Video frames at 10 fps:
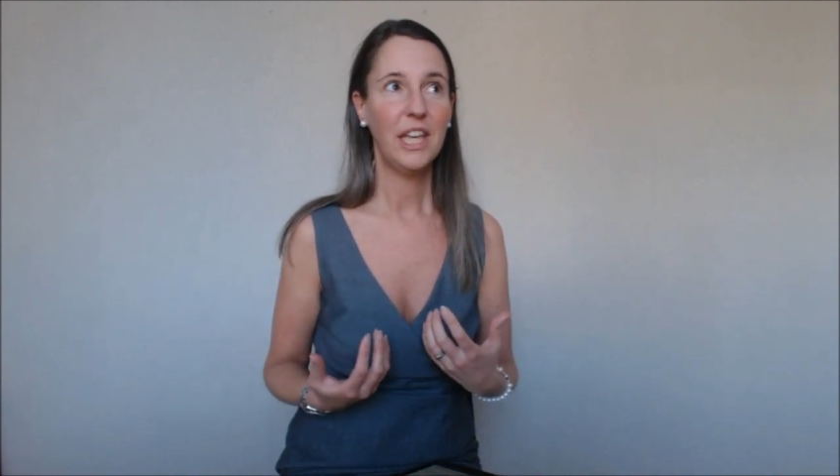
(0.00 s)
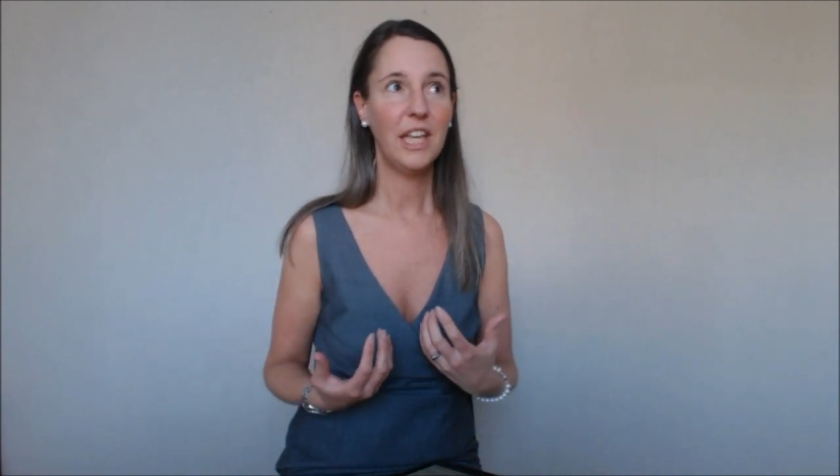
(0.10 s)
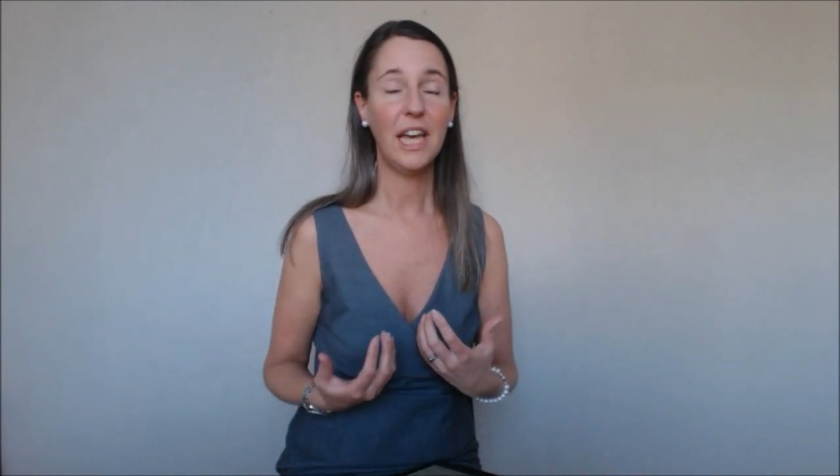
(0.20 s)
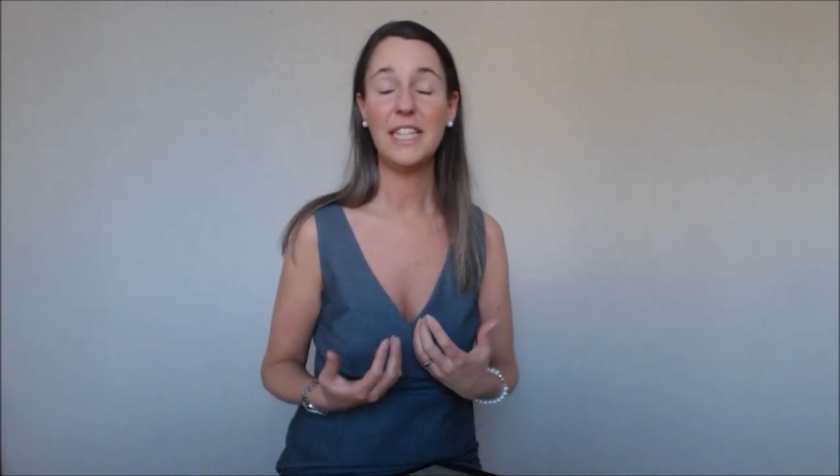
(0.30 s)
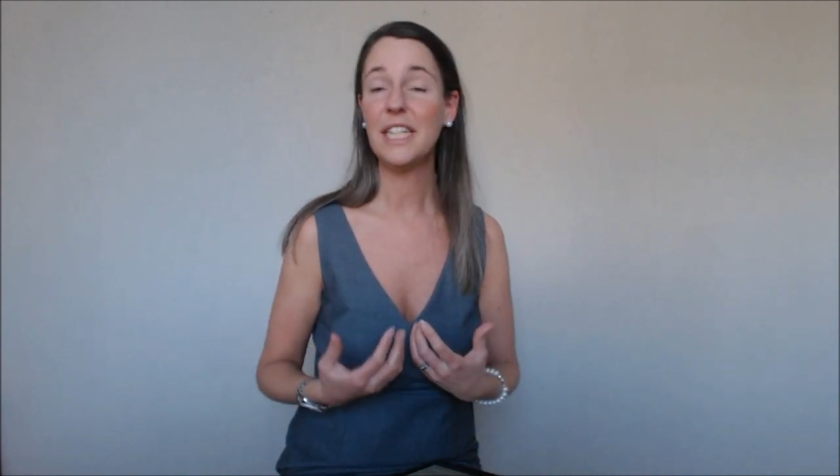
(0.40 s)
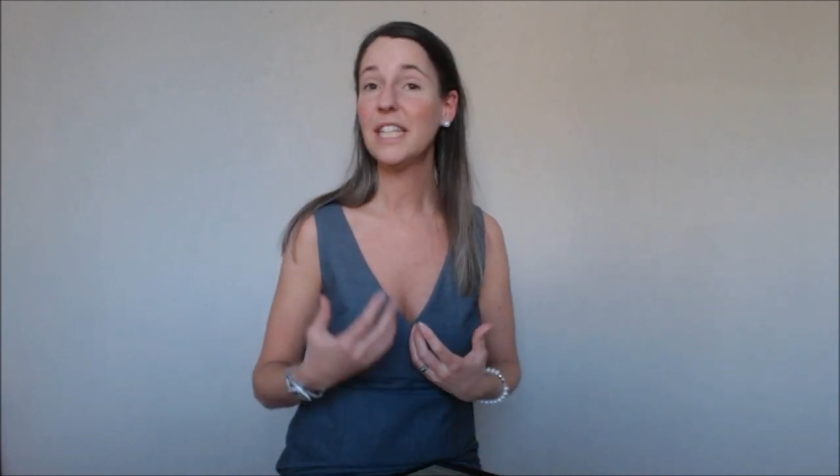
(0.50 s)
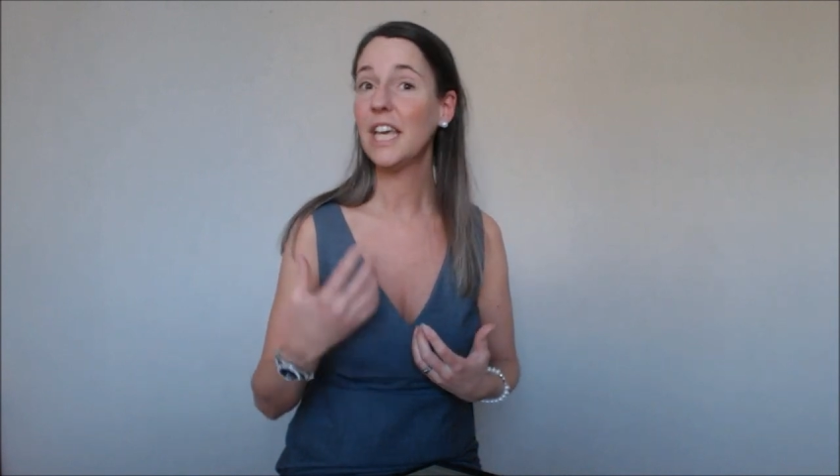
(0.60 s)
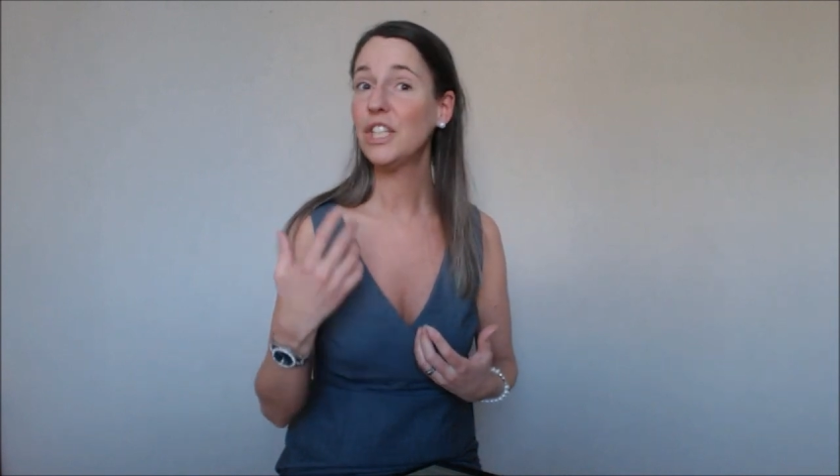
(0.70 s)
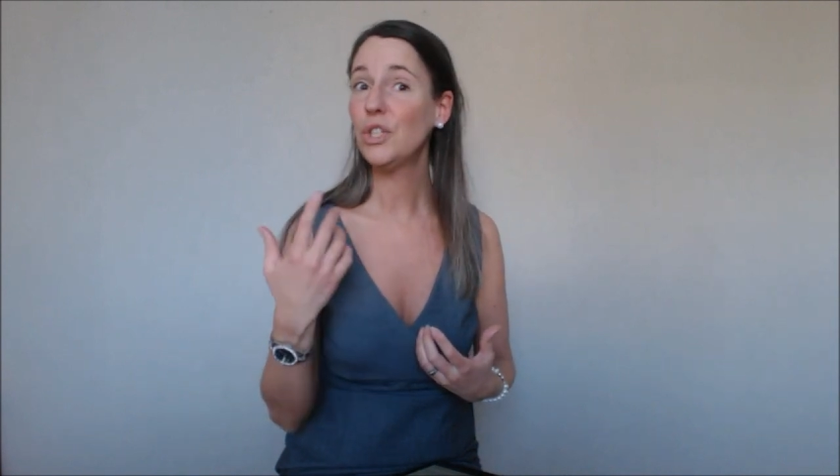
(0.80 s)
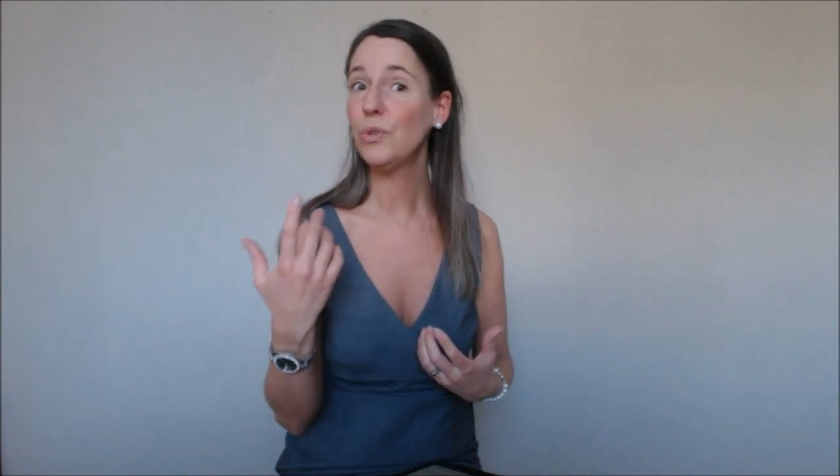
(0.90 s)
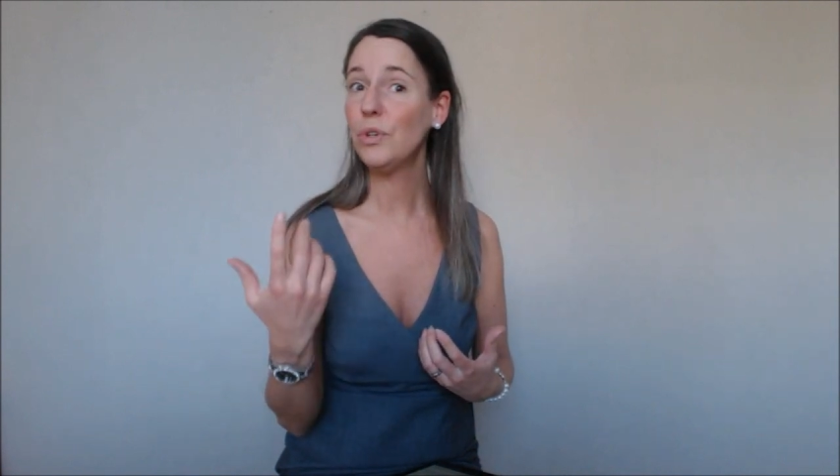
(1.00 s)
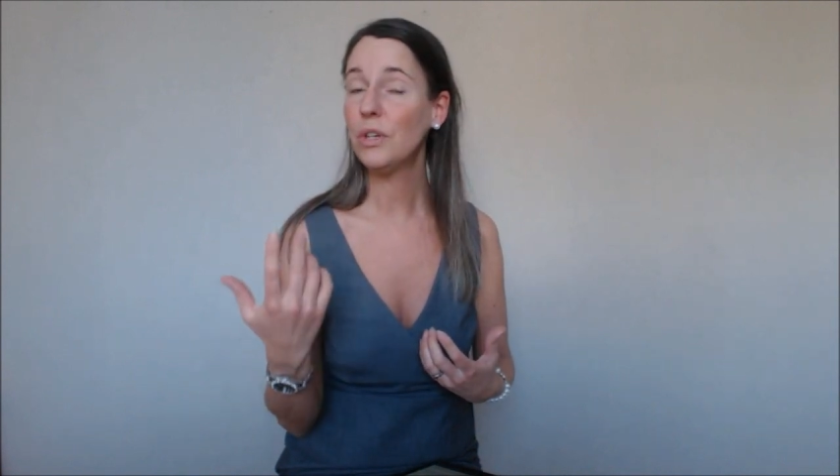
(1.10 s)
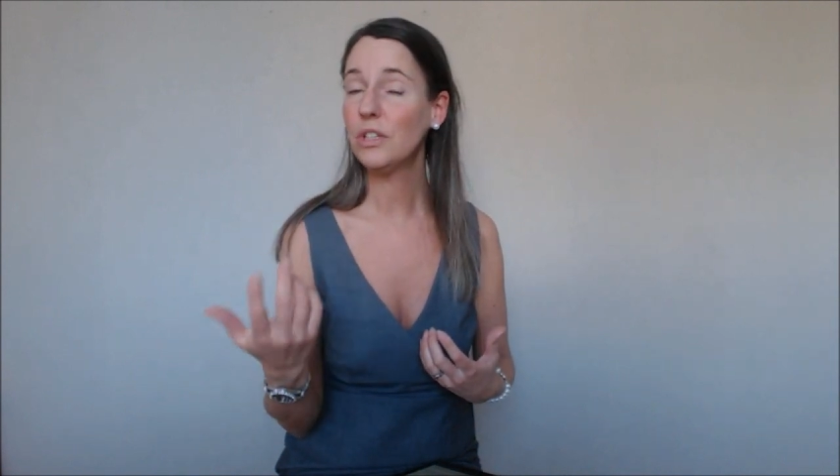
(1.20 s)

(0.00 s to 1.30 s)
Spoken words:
I didn't get